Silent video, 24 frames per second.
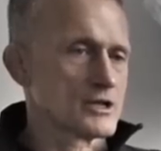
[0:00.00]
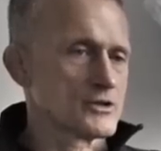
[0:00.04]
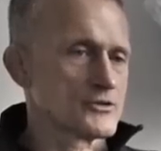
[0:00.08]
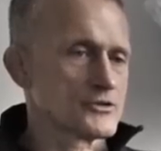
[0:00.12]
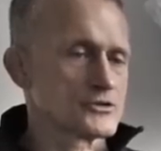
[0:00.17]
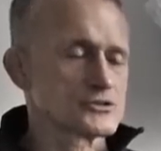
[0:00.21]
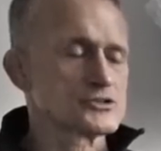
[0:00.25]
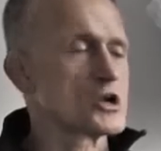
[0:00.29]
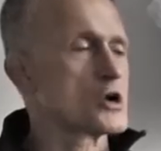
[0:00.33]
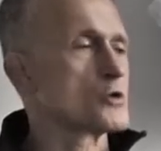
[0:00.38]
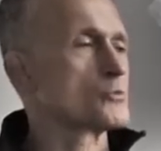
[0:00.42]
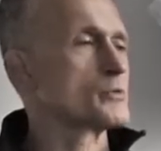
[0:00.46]

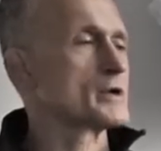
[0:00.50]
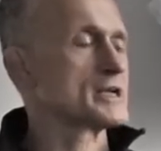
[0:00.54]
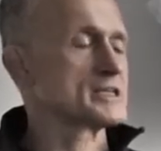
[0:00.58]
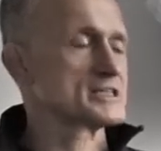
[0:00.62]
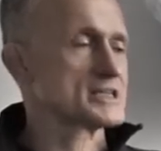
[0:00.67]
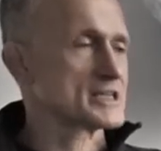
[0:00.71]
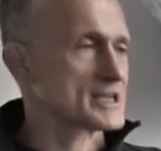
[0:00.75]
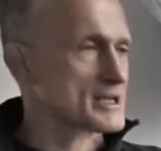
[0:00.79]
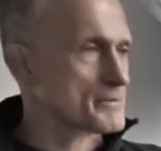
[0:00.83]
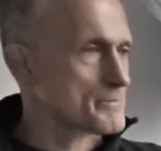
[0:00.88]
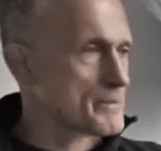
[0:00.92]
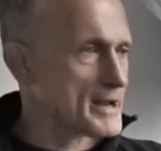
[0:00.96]
there's no
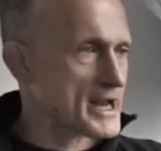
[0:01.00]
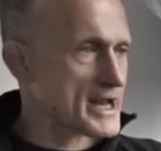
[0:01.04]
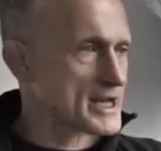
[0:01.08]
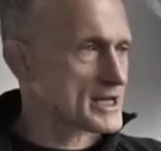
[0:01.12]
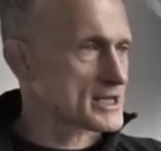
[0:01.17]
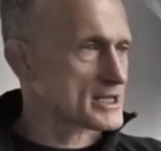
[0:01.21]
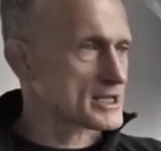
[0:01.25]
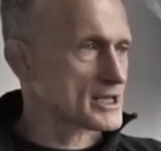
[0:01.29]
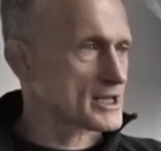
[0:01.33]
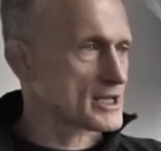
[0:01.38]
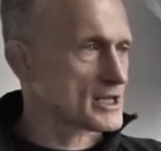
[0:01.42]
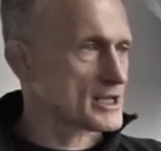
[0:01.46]
reason to get
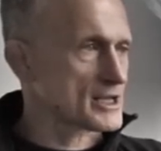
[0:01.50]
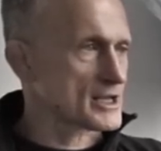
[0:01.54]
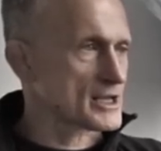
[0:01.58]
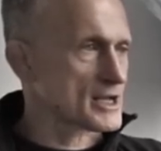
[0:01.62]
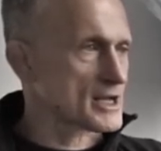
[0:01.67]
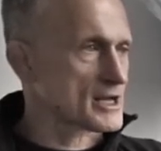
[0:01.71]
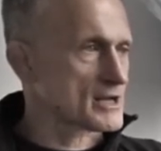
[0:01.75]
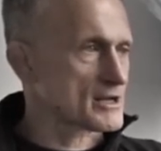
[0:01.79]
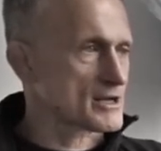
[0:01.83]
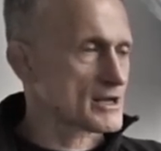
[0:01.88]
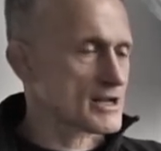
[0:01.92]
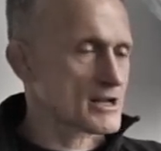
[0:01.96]

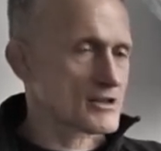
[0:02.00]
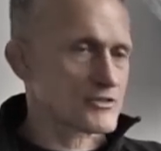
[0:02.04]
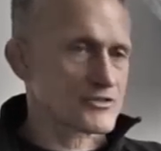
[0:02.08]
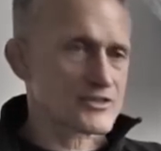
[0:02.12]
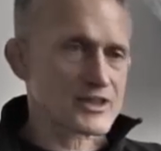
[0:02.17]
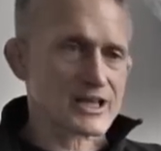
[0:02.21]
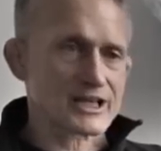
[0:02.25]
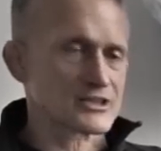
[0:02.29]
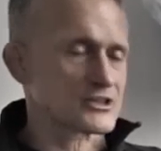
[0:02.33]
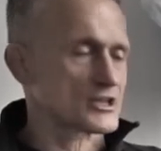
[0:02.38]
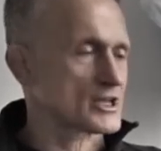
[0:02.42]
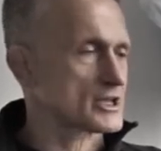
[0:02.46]
panicky and, and
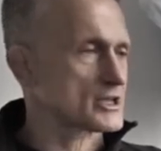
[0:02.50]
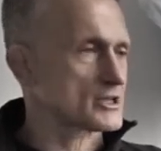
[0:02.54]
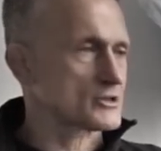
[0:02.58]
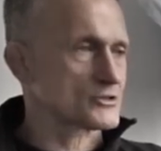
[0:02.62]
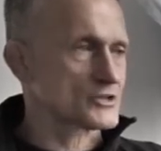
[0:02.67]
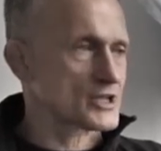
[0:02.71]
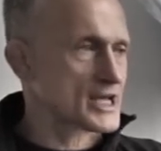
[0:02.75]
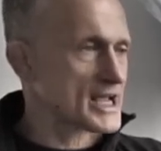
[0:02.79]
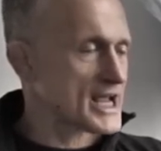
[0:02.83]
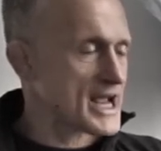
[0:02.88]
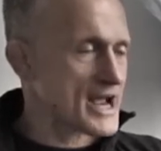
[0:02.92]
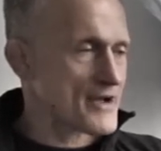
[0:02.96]
think
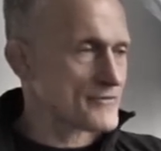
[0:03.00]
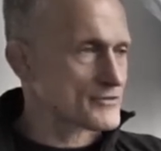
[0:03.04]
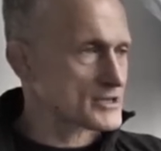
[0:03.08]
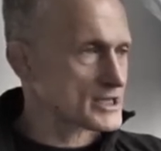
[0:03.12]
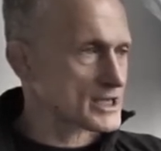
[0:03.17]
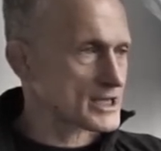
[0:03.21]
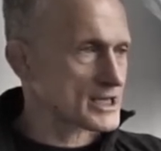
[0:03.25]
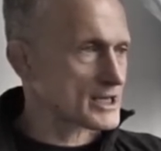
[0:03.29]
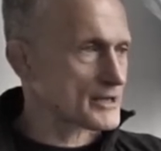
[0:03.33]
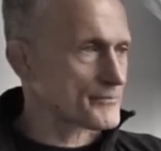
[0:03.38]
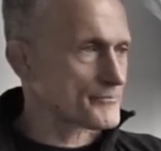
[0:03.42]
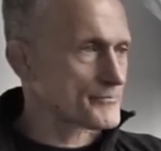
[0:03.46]
that they have
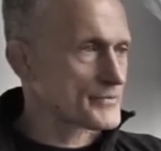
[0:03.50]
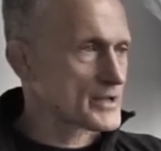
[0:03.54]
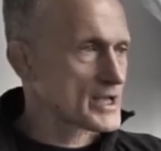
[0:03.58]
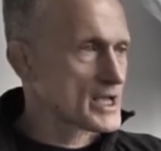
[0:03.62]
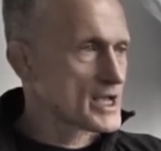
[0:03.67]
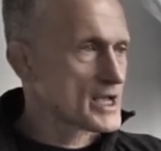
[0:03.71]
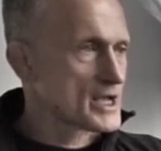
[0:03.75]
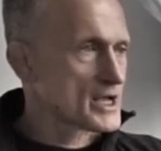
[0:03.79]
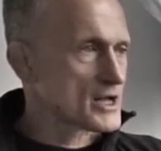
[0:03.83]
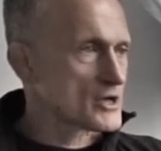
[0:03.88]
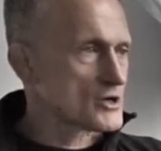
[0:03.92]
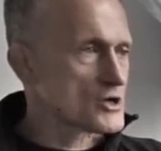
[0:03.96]
to eat.
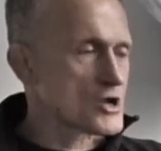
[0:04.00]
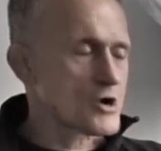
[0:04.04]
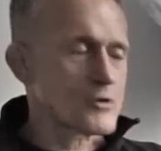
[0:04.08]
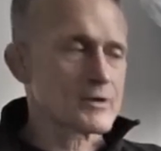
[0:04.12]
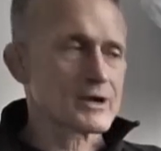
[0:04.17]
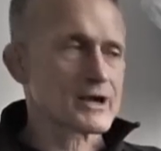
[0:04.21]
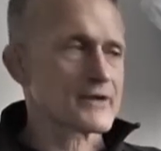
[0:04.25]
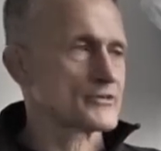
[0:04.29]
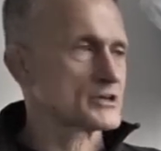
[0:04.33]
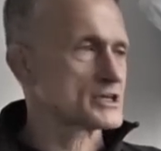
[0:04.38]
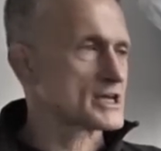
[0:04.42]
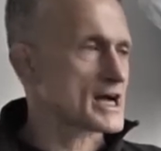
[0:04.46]
No
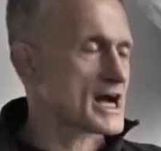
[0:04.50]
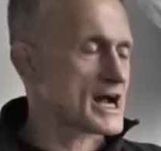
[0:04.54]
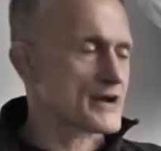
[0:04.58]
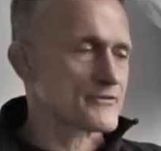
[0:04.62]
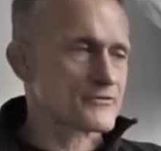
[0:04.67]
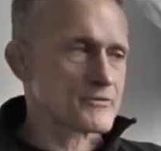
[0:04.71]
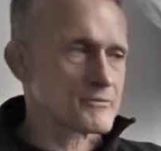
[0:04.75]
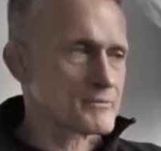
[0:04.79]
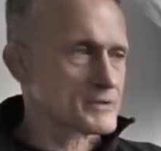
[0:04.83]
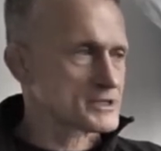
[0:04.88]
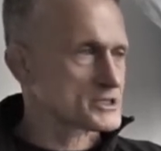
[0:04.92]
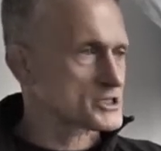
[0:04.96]
one ever
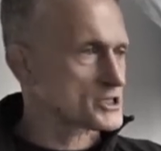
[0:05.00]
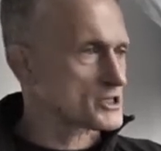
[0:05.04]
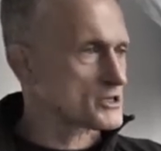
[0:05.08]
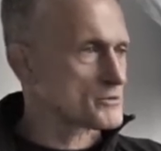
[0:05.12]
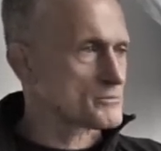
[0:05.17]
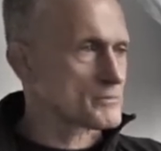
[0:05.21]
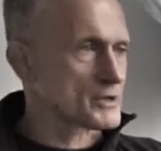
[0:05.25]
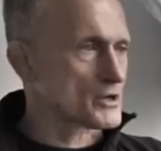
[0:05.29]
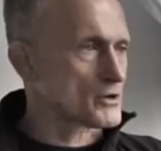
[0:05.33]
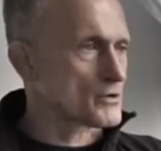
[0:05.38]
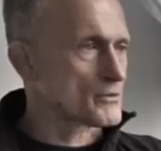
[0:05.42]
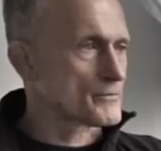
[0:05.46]
died from missing
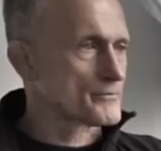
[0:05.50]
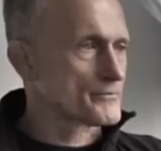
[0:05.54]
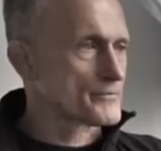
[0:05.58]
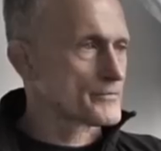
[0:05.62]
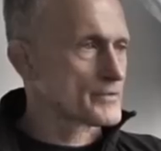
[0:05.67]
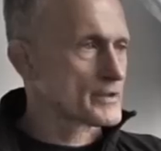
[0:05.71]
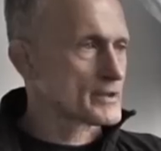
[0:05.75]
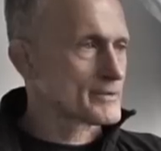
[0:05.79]
a meal.